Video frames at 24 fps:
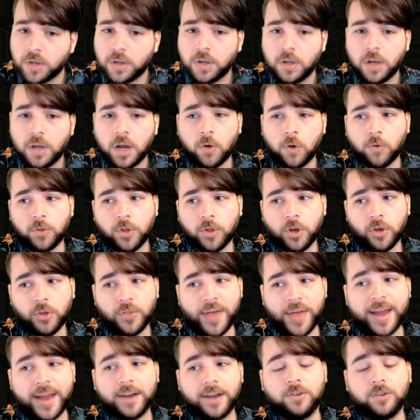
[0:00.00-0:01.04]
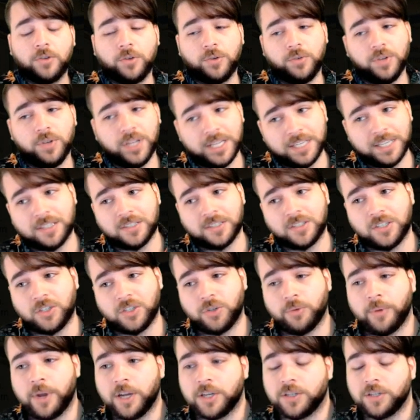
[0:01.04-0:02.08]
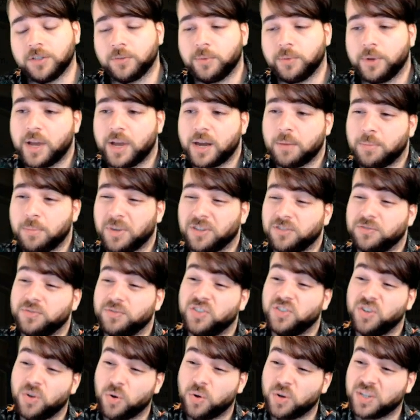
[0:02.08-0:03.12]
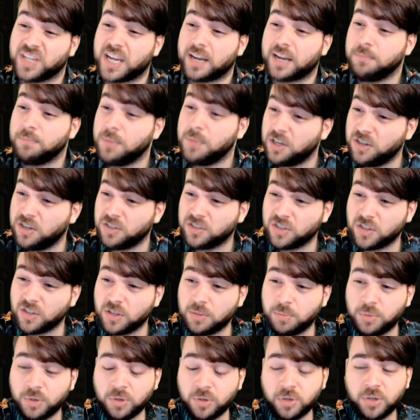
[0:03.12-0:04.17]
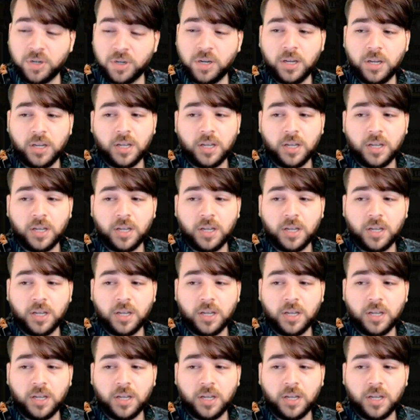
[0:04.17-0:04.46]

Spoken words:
Although that could lead to situations where you had a bunch of 0 attack minions on the board